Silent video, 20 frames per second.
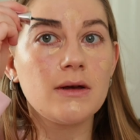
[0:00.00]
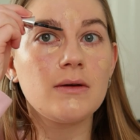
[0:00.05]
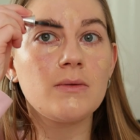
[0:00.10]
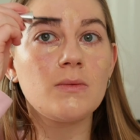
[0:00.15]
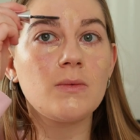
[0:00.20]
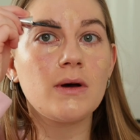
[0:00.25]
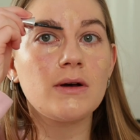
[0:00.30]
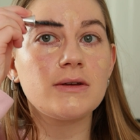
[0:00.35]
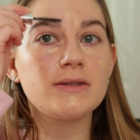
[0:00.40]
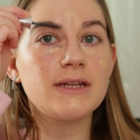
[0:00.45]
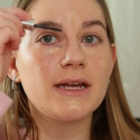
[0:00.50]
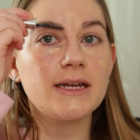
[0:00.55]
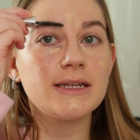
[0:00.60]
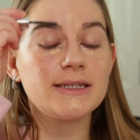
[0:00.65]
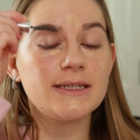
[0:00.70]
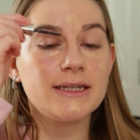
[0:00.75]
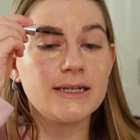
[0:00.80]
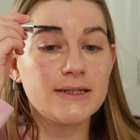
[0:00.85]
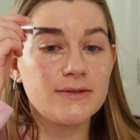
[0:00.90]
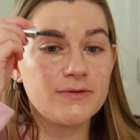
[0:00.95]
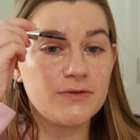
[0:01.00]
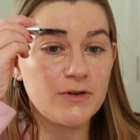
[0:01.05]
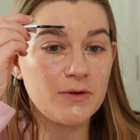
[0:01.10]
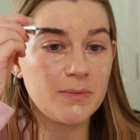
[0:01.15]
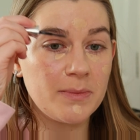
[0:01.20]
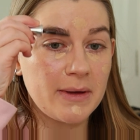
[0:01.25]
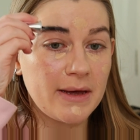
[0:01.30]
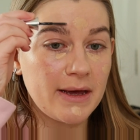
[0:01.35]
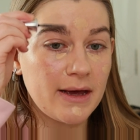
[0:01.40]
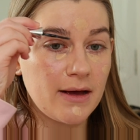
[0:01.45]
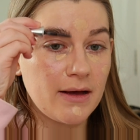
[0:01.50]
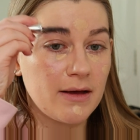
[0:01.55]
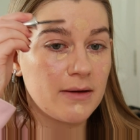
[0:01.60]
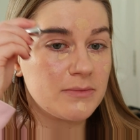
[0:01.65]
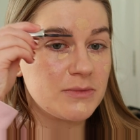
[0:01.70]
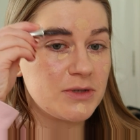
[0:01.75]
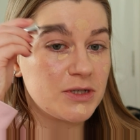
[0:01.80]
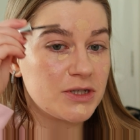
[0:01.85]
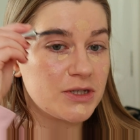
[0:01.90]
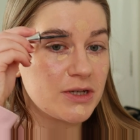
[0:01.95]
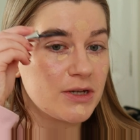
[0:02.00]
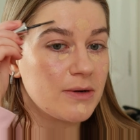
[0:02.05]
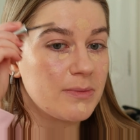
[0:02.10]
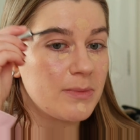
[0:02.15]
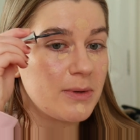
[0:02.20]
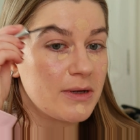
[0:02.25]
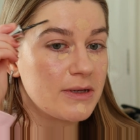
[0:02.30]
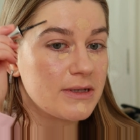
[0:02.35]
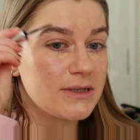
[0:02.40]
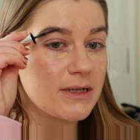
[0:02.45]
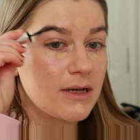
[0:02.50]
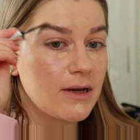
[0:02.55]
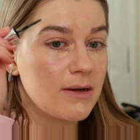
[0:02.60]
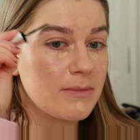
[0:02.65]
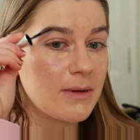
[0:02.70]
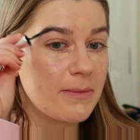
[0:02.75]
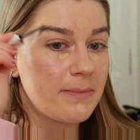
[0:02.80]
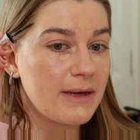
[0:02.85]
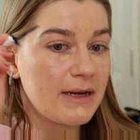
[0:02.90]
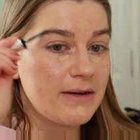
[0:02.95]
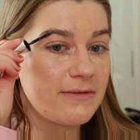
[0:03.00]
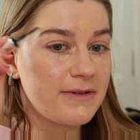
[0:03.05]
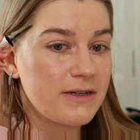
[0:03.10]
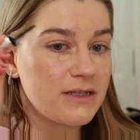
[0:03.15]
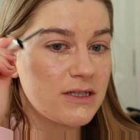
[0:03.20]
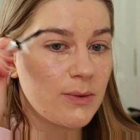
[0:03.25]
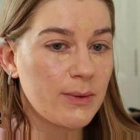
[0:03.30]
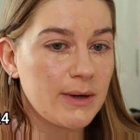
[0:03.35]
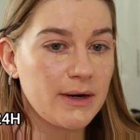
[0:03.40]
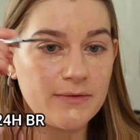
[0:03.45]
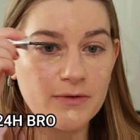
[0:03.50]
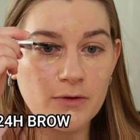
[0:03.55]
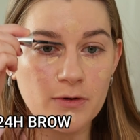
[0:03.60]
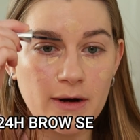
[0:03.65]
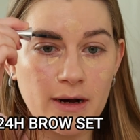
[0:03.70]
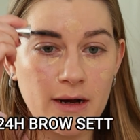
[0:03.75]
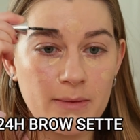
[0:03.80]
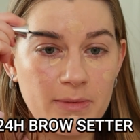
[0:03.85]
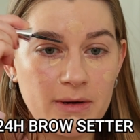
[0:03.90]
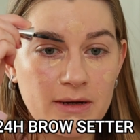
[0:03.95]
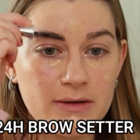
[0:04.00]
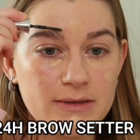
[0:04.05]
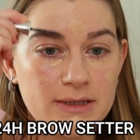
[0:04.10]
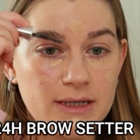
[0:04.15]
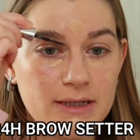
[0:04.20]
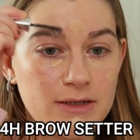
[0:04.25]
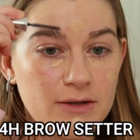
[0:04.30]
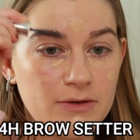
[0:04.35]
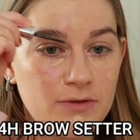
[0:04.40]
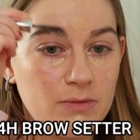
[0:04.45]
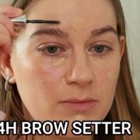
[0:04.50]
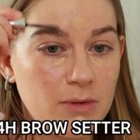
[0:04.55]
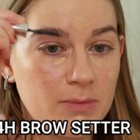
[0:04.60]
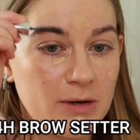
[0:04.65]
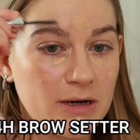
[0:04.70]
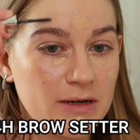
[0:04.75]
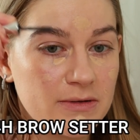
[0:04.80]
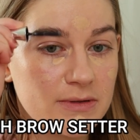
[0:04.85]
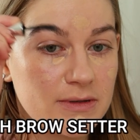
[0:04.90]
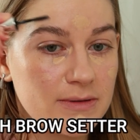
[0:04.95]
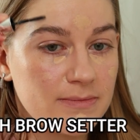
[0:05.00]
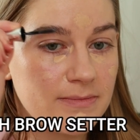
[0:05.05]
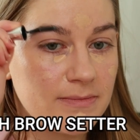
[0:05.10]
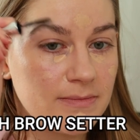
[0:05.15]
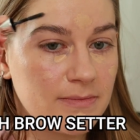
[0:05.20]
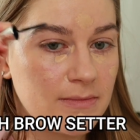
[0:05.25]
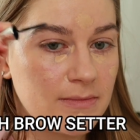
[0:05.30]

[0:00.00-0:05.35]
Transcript: And whilst that sits for a bit, I'm just going to put some Benefit 24 Hour Brow Setter through my brows.